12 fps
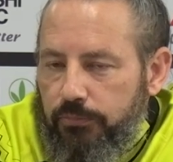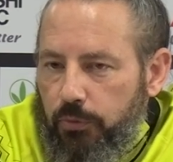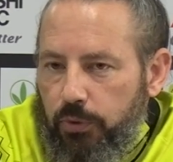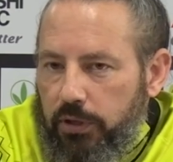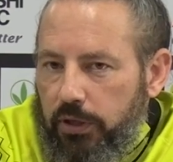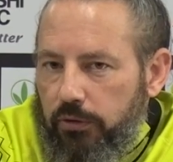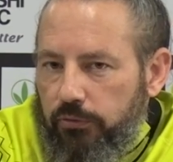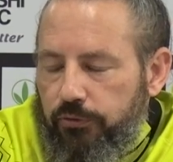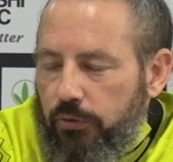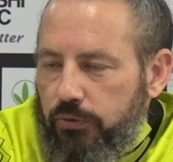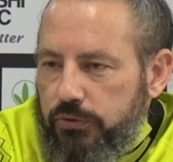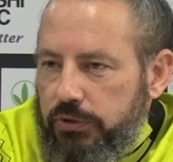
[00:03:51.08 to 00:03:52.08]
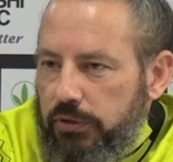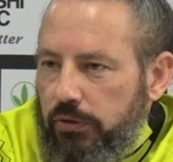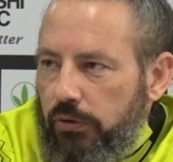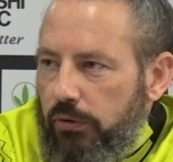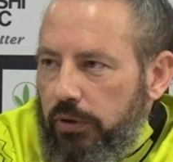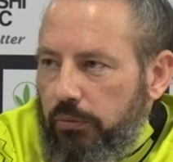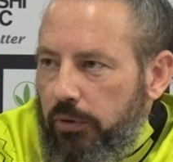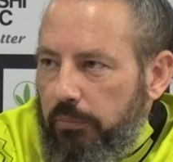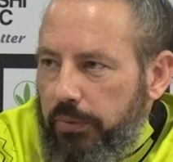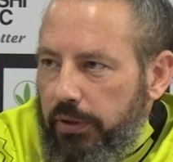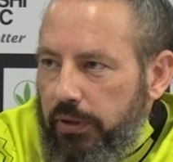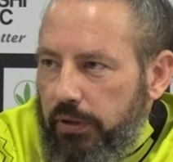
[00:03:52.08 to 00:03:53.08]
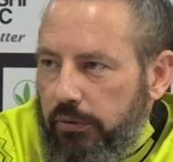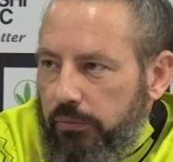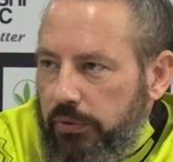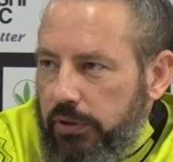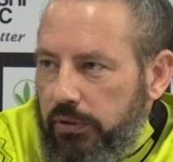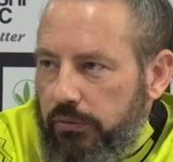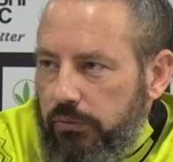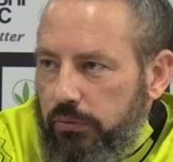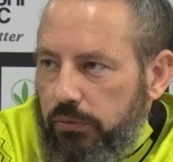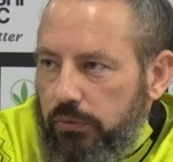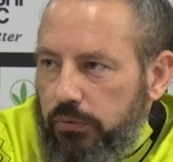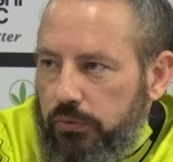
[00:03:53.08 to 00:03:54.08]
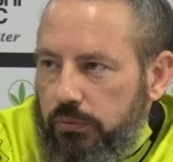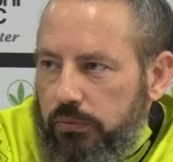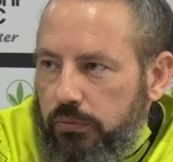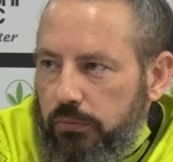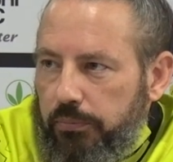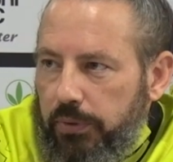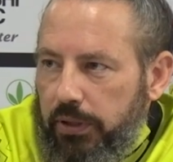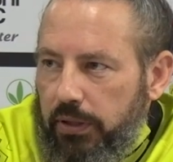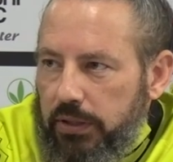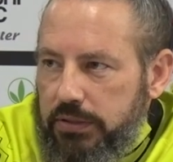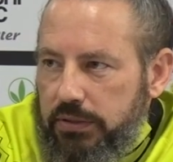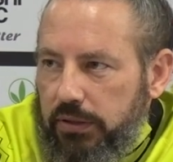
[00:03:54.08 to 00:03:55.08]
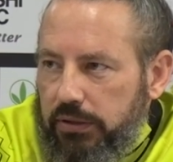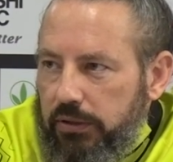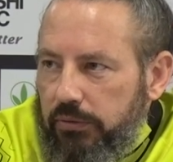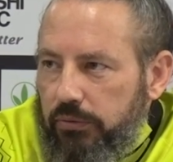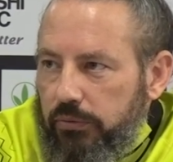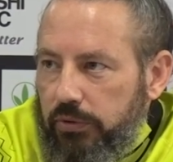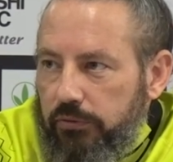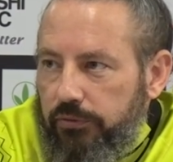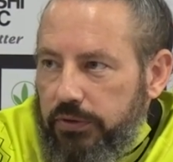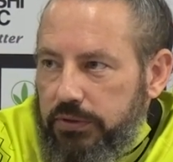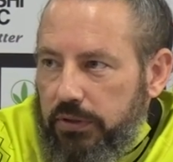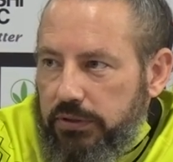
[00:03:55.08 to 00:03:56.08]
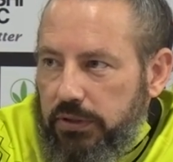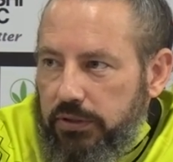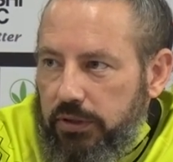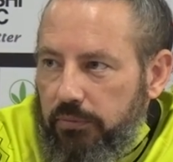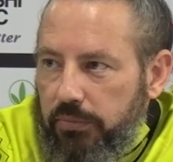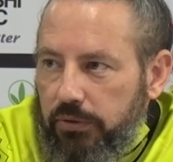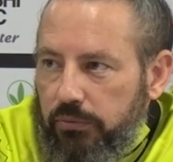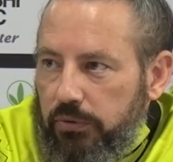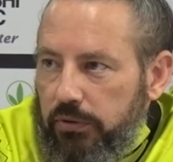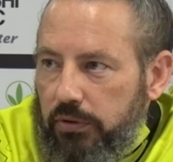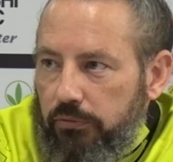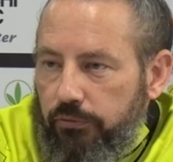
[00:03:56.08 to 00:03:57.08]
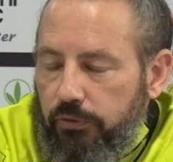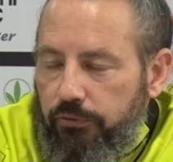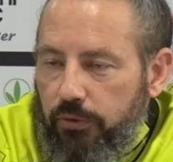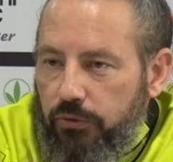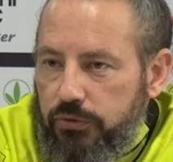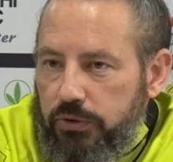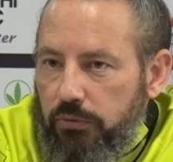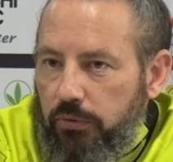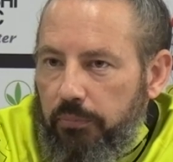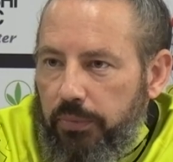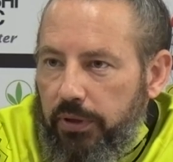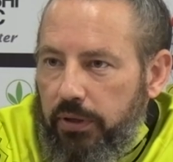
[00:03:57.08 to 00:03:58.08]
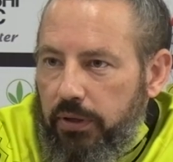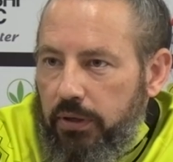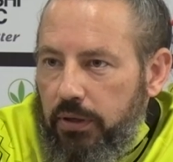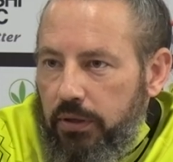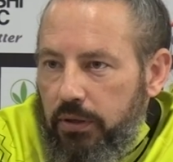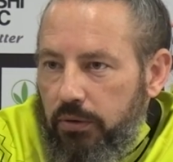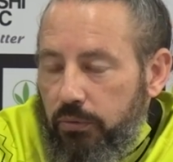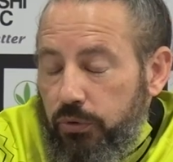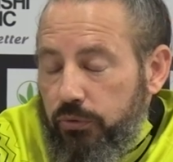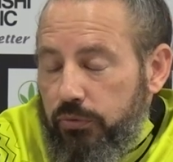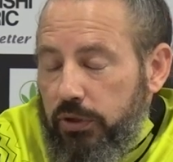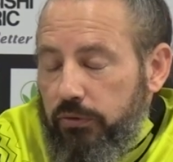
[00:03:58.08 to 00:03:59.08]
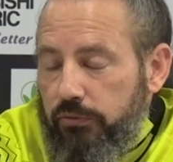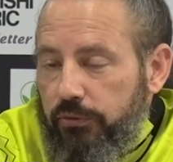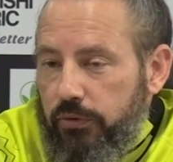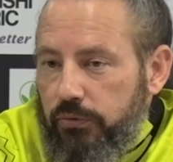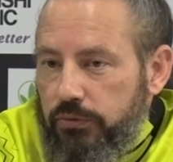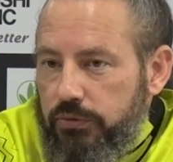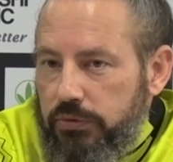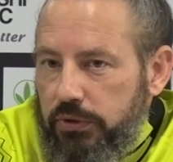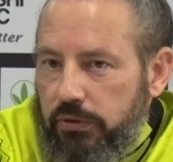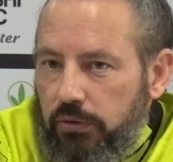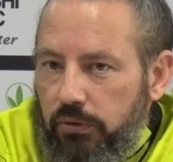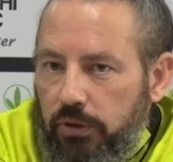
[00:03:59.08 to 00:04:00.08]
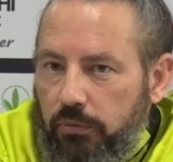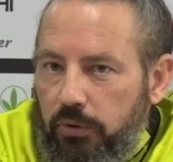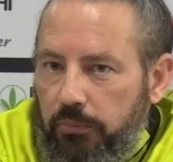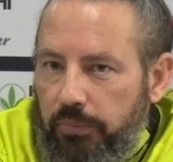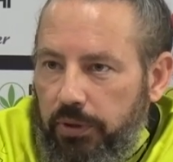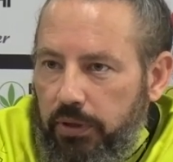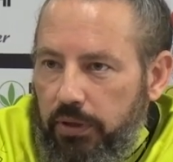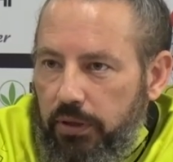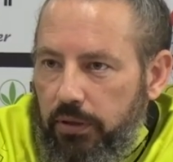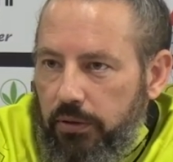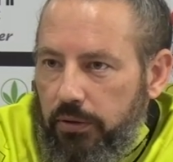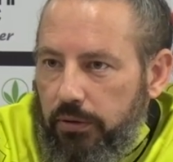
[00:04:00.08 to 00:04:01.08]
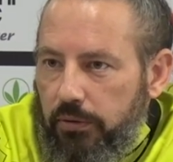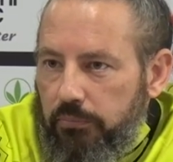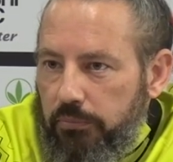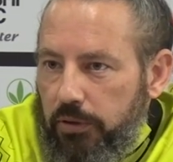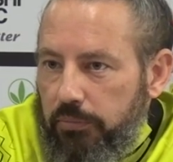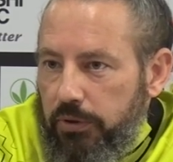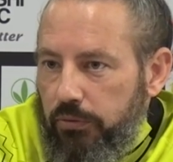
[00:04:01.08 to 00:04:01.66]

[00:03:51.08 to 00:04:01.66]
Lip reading: We cannot focus in only one player. We need to play as a team, to defend as a team. And if we focus in one player, when you try to focus in only one player, maybe